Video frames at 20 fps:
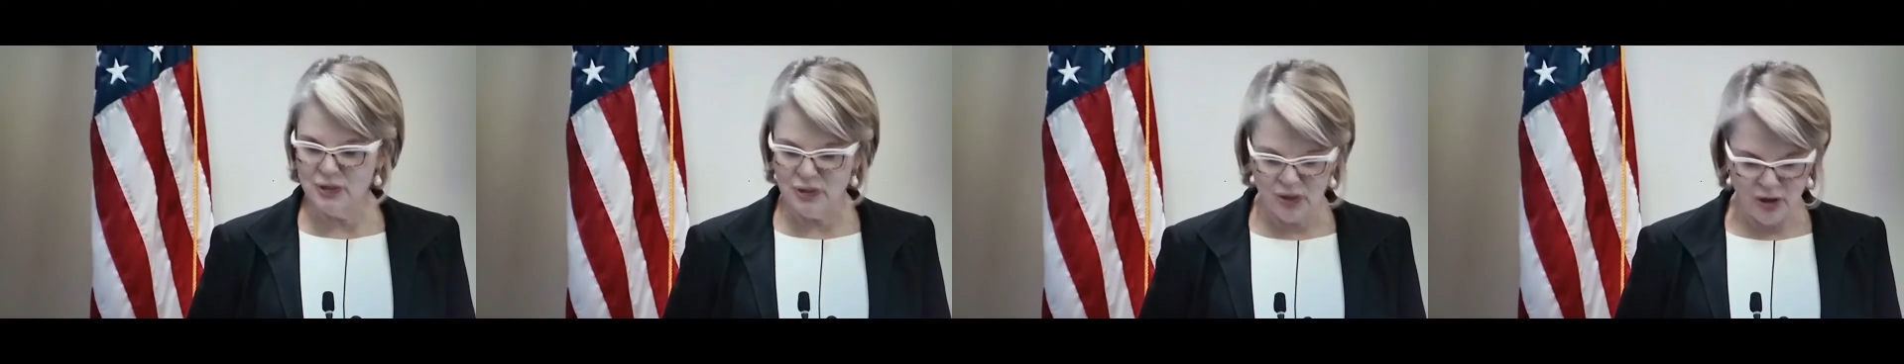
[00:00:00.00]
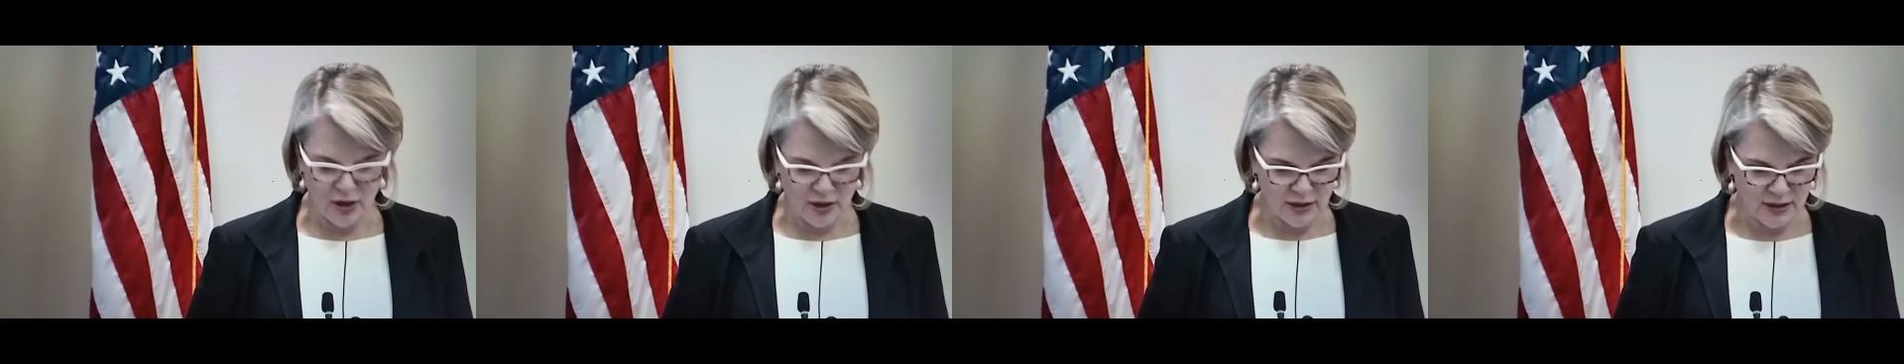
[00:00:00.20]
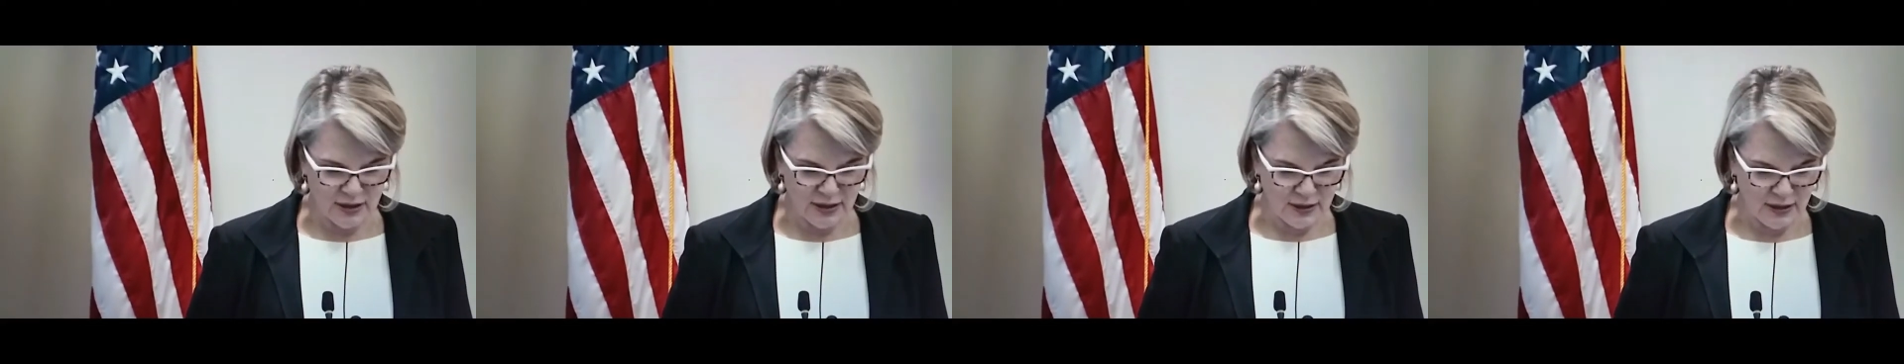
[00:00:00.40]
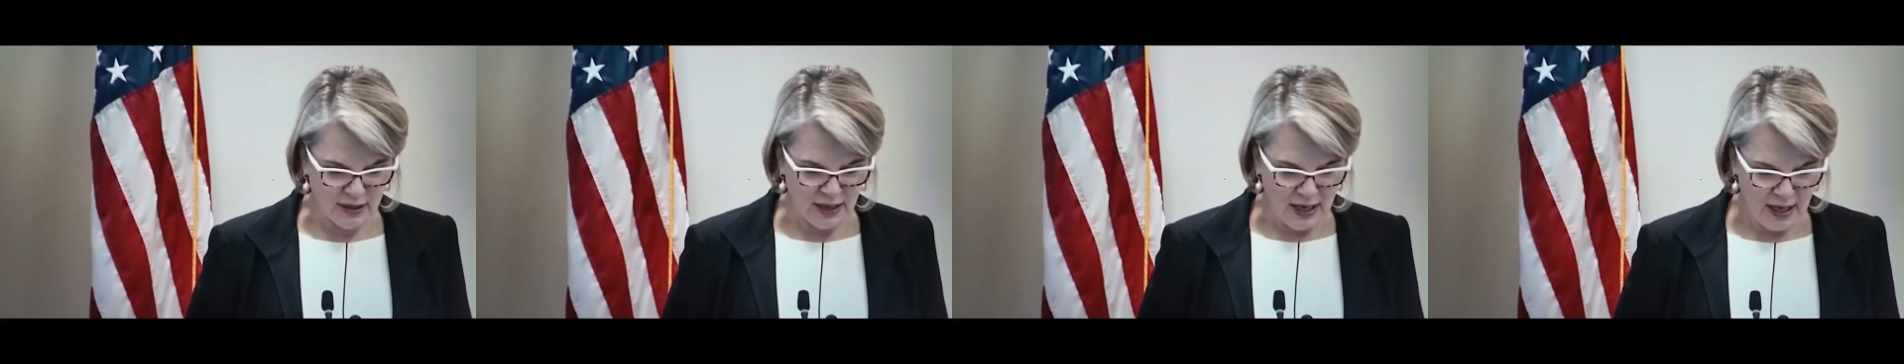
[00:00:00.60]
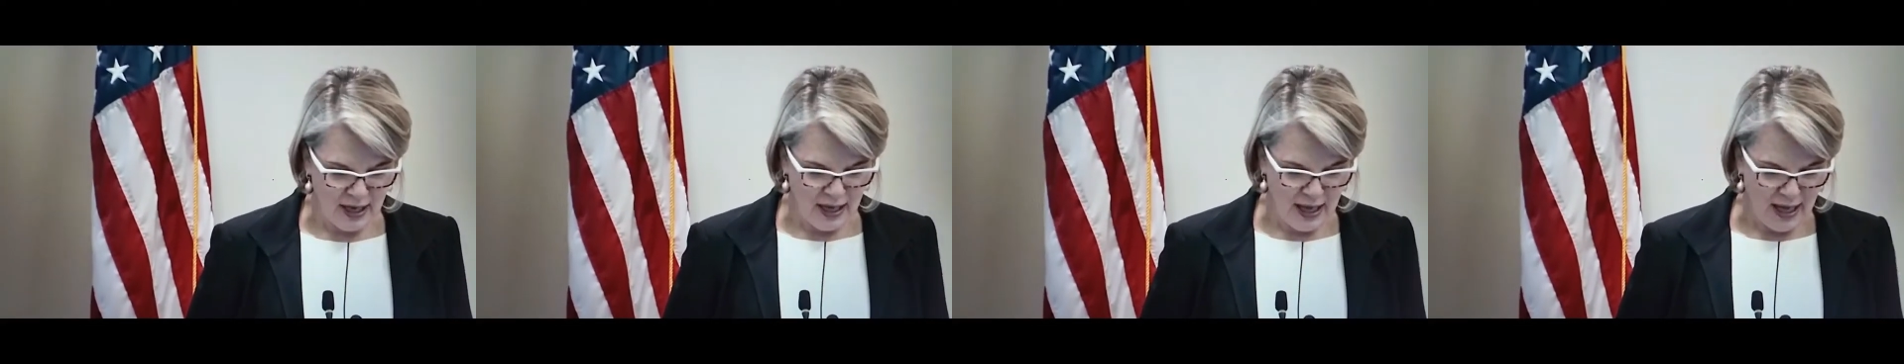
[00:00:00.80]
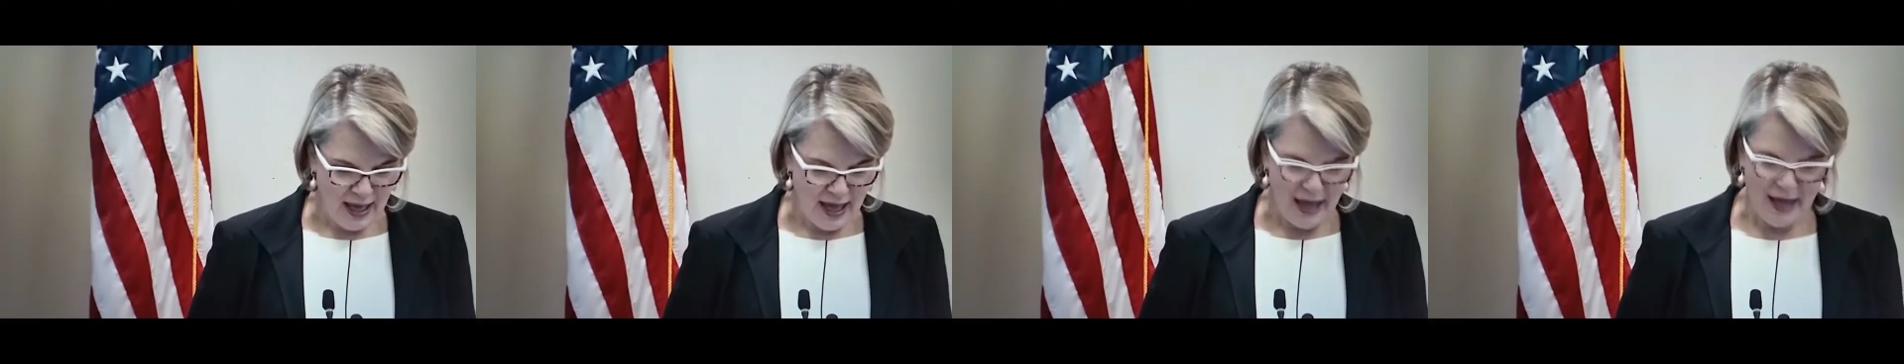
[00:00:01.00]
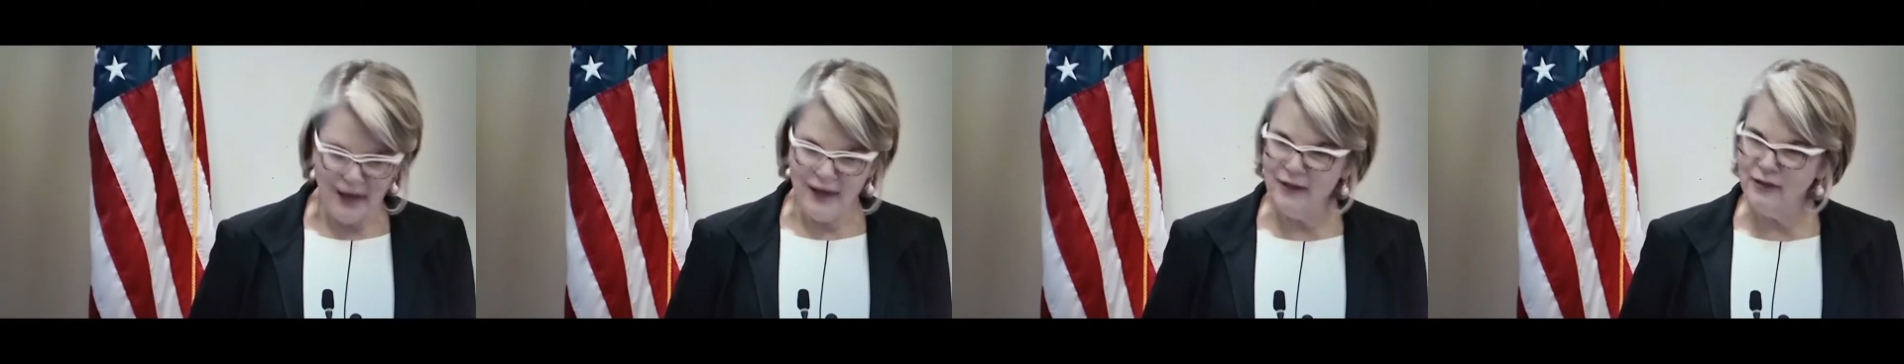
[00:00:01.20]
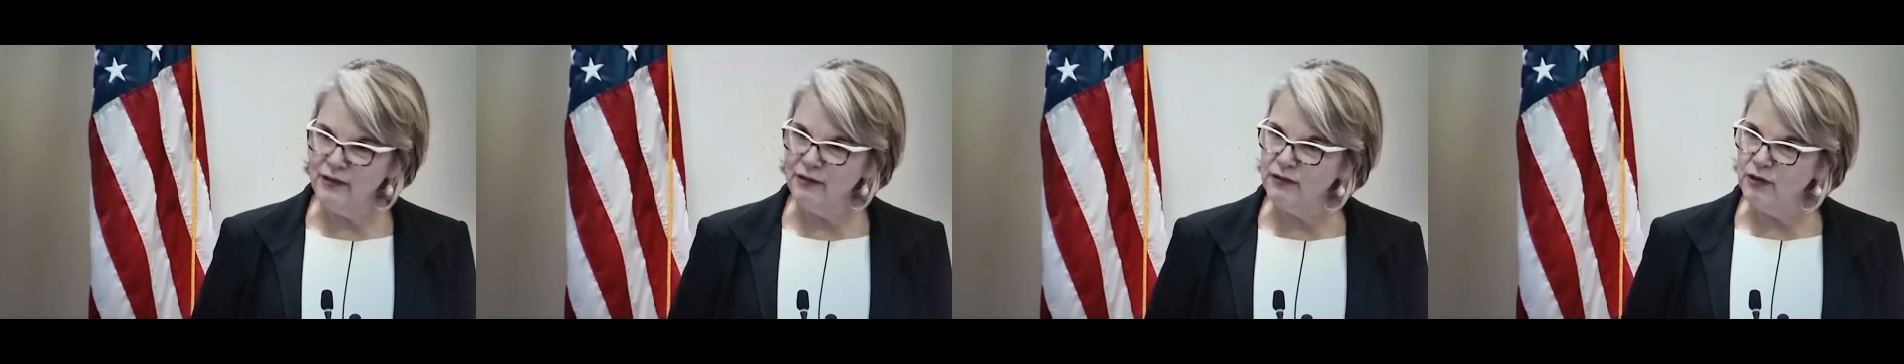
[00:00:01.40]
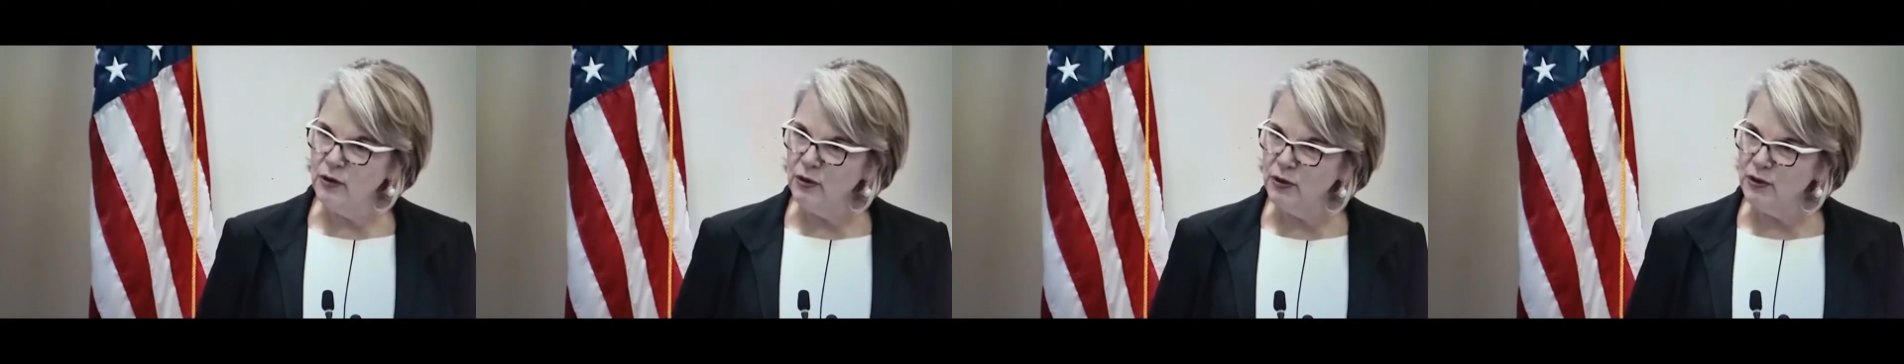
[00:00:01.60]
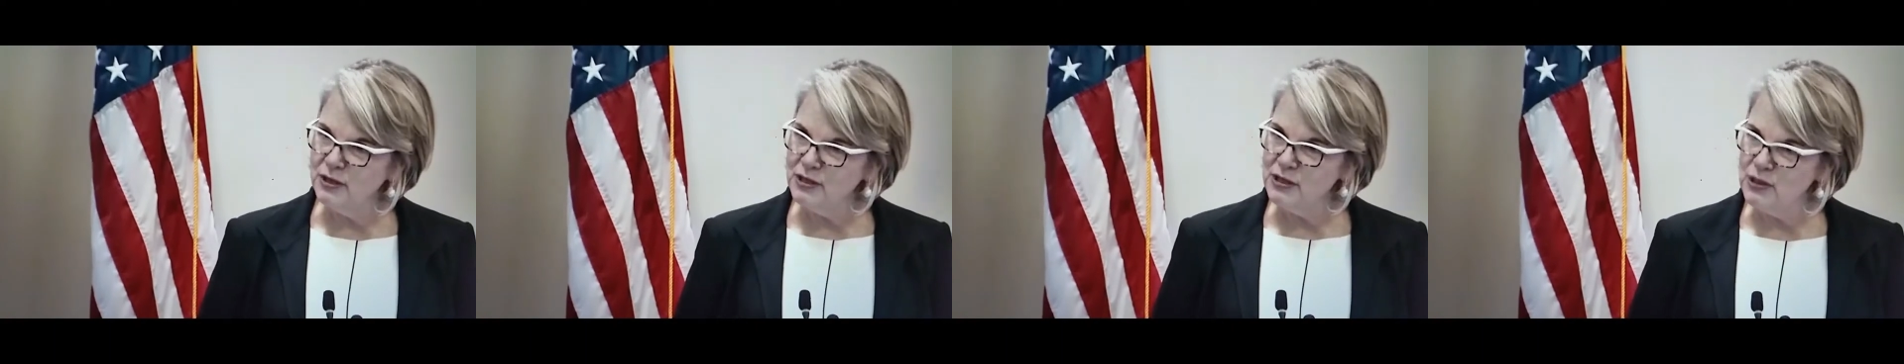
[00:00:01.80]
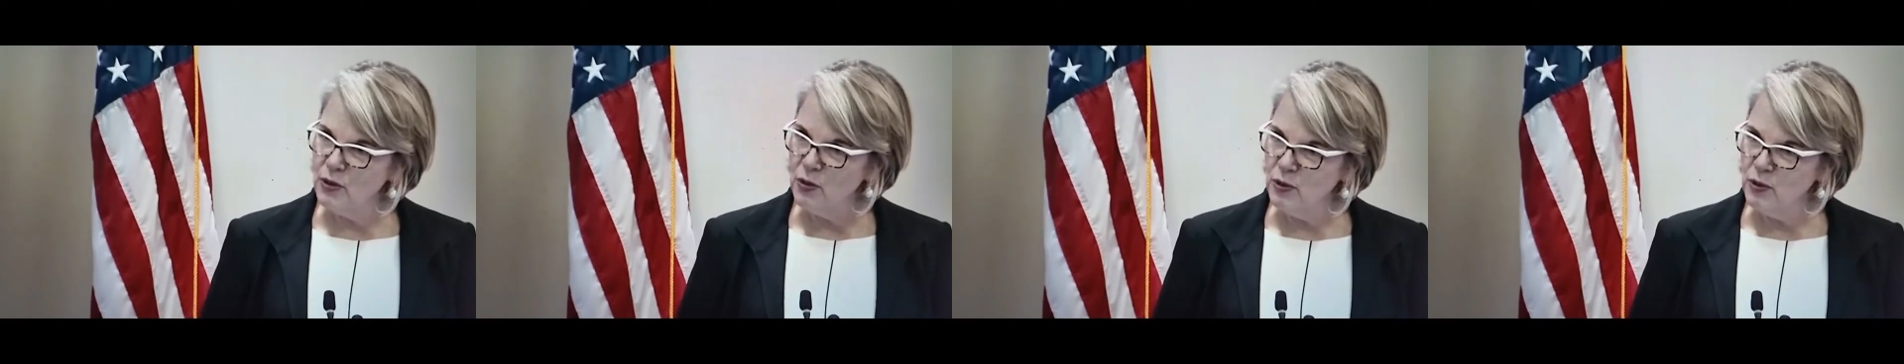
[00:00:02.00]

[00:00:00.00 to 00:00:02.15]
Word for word: Johnson. Uh, the floor is